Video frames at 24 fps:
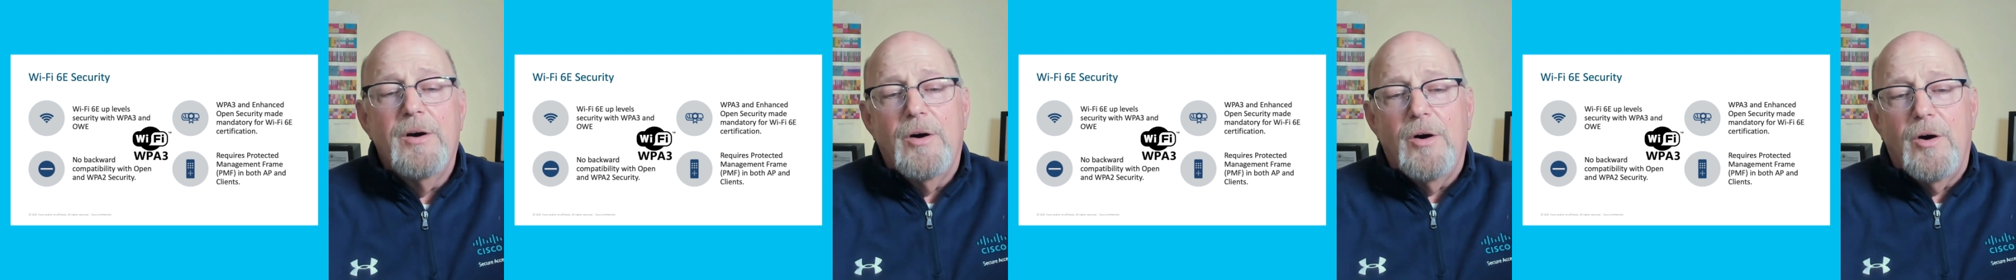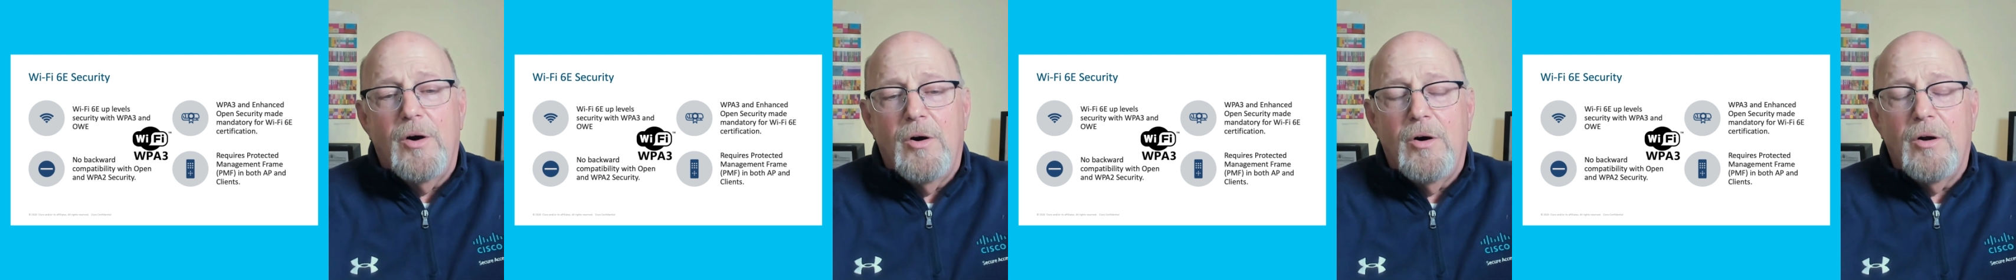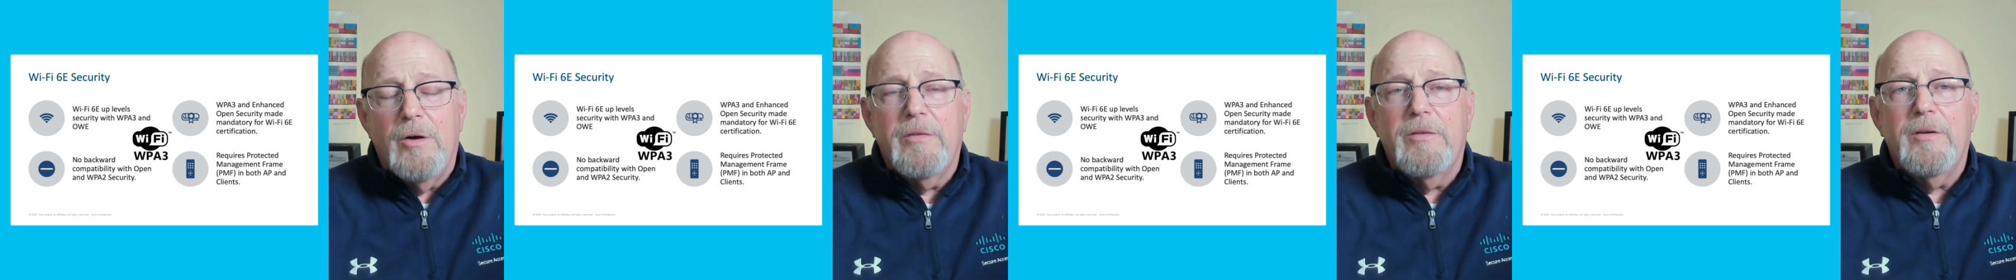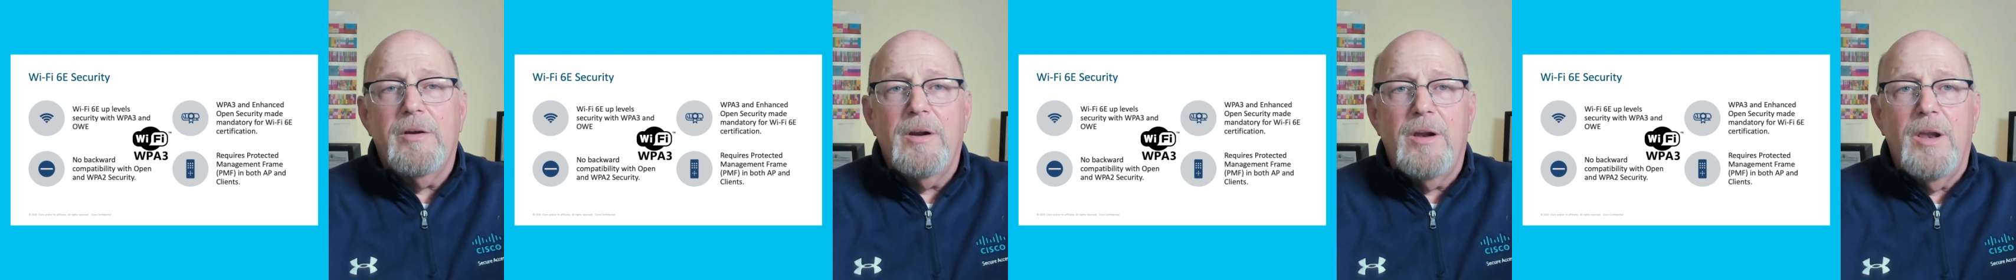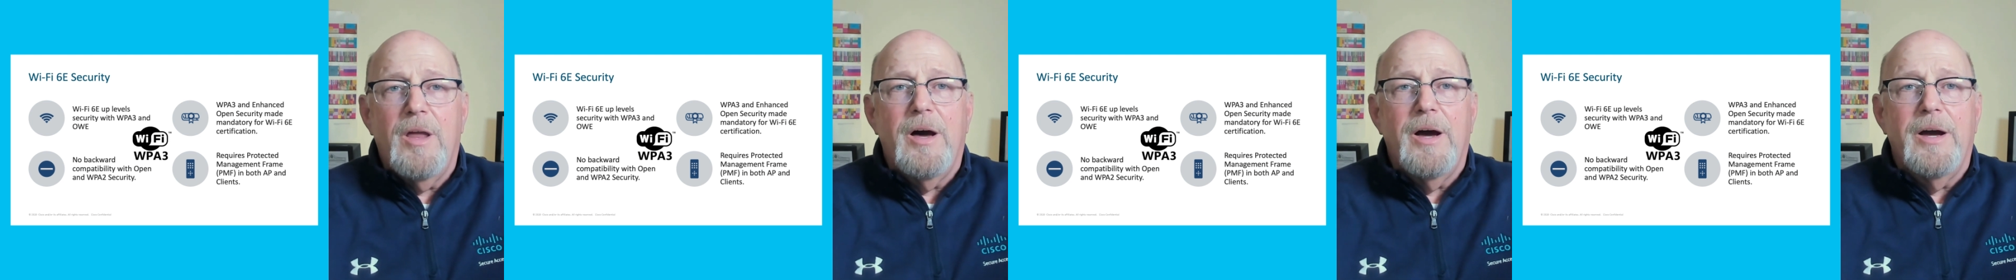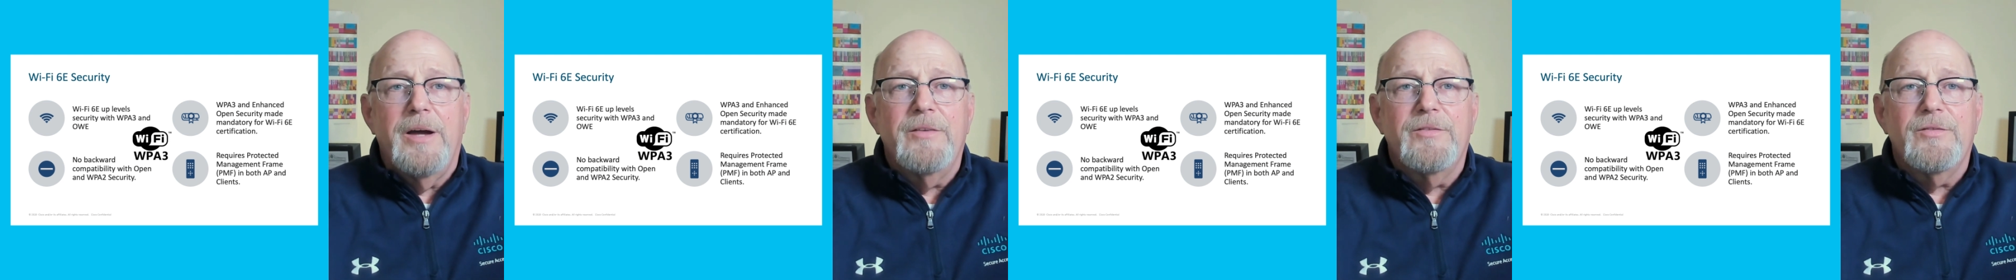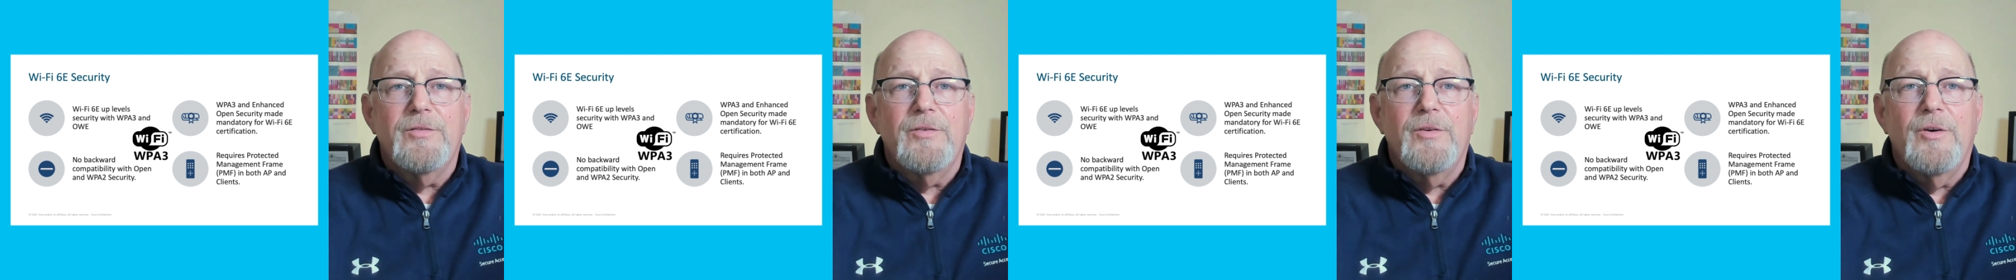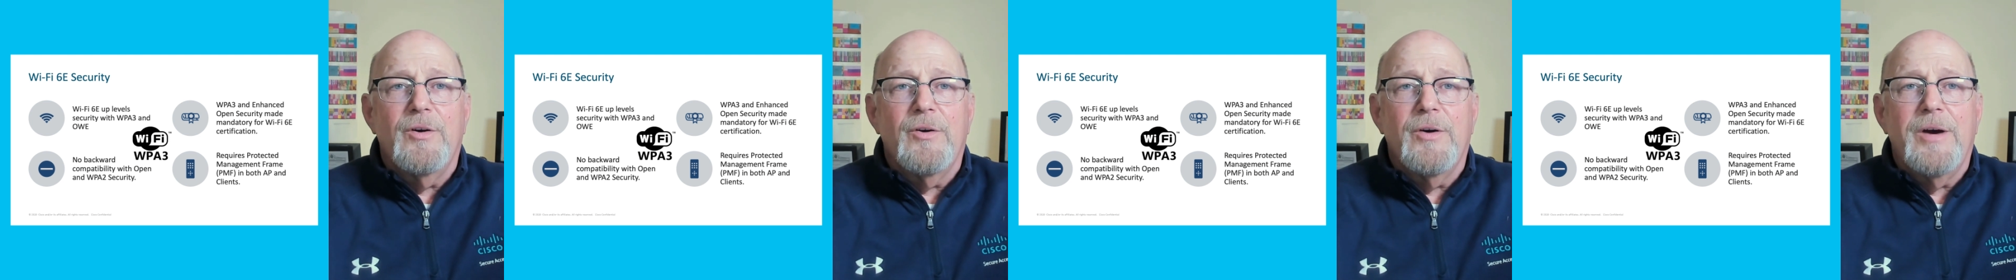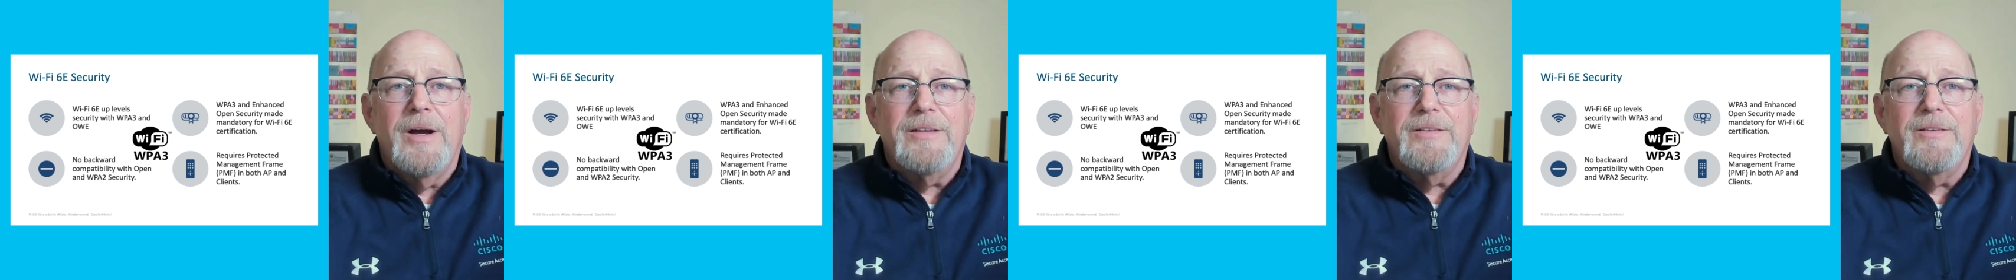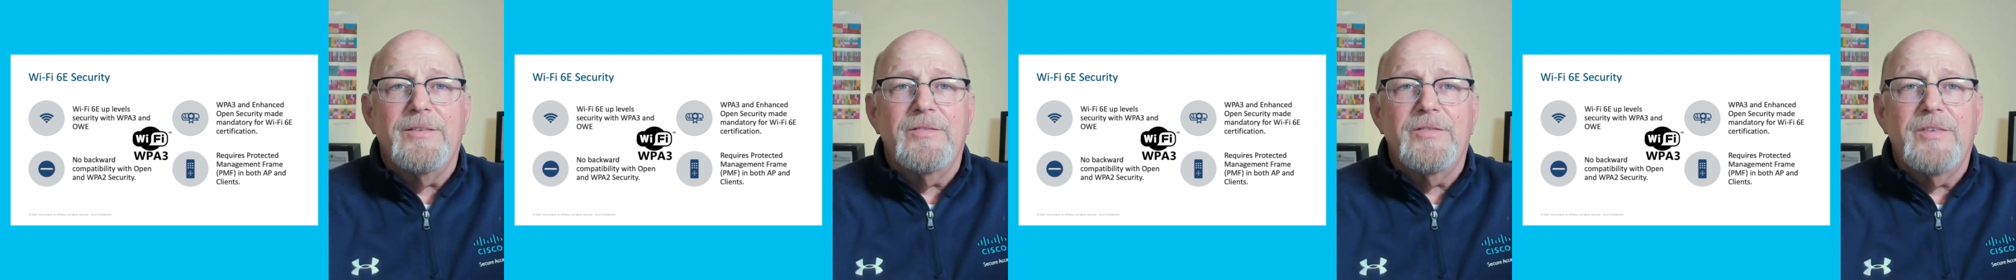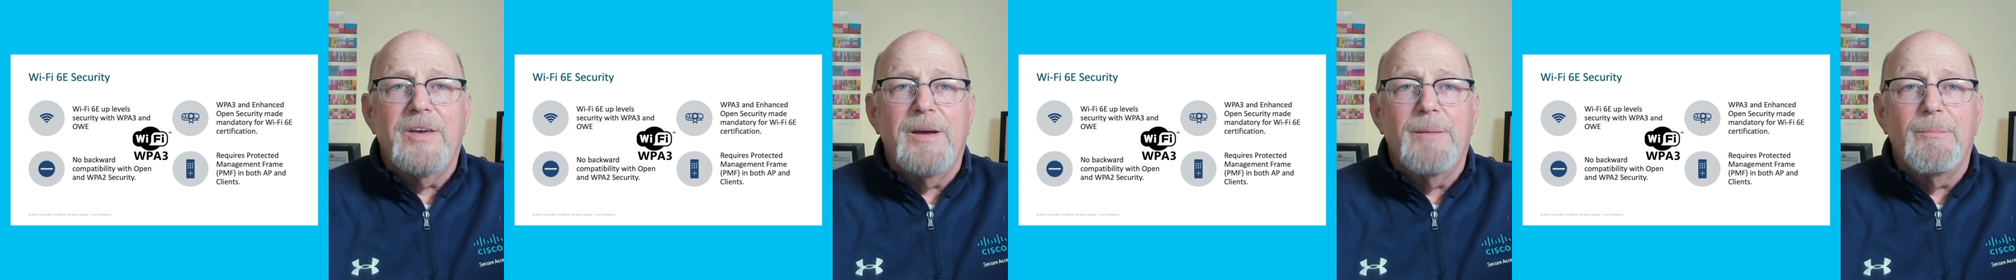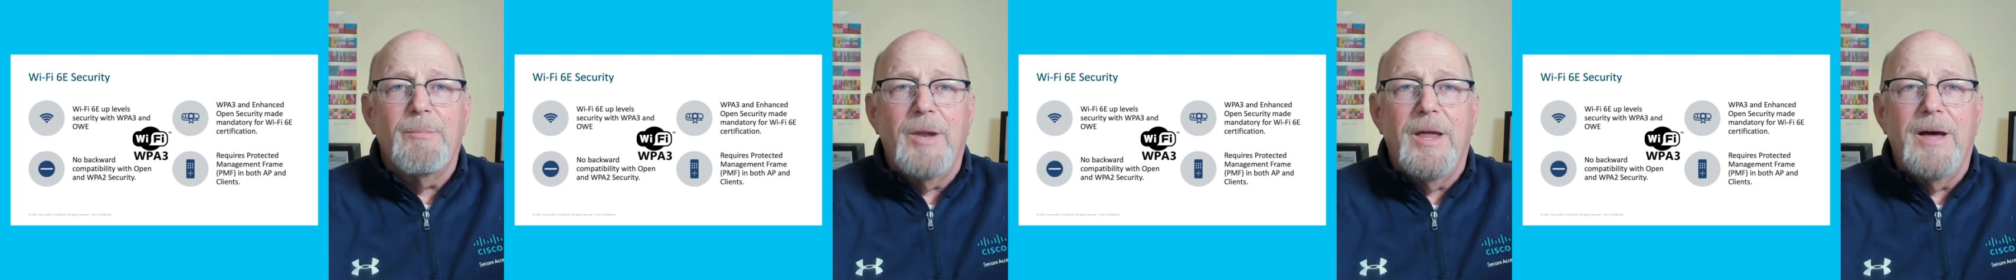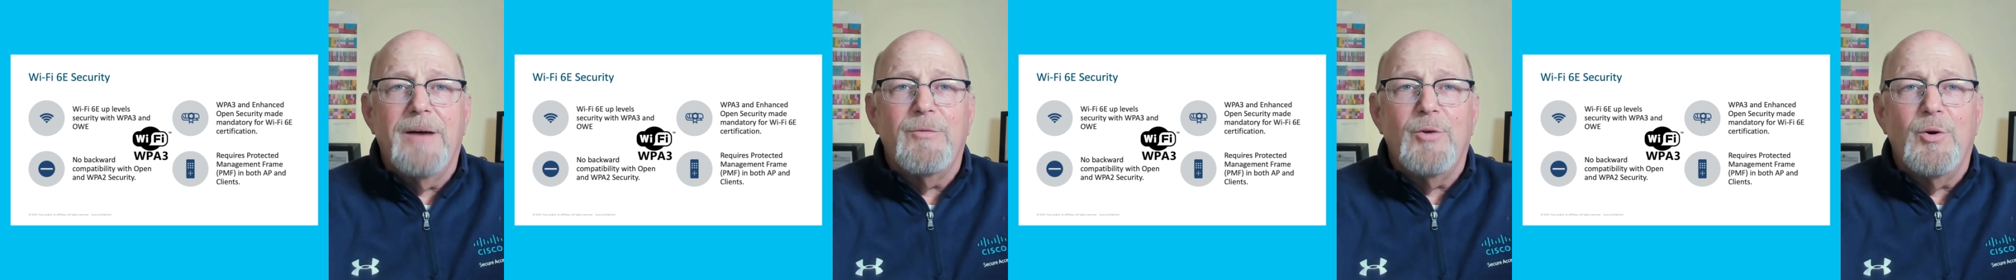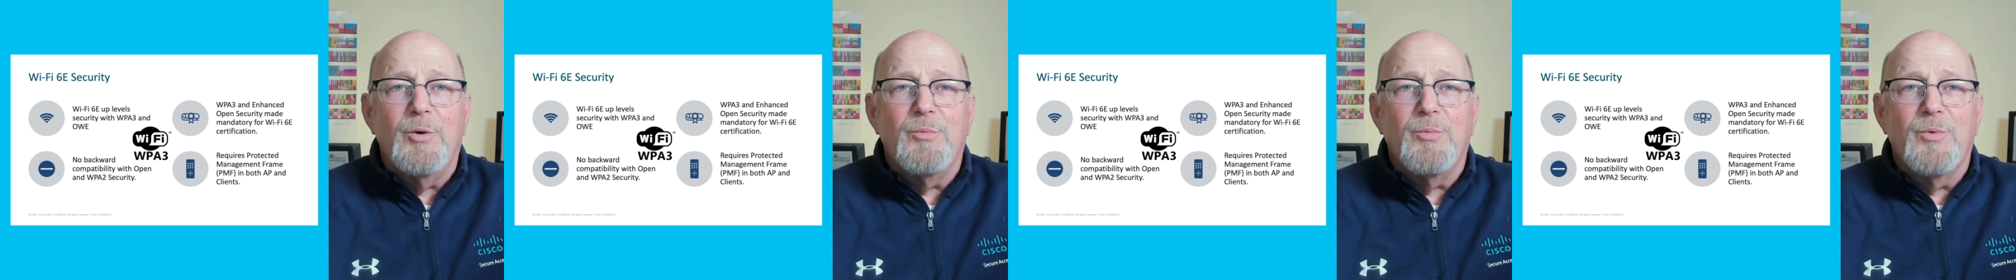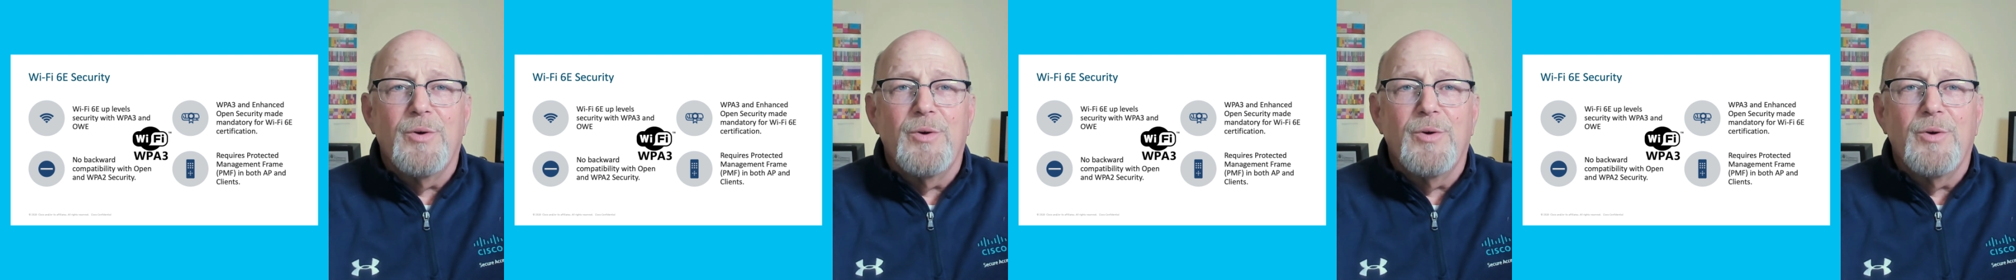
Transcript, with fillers: all of the clients are at the same level.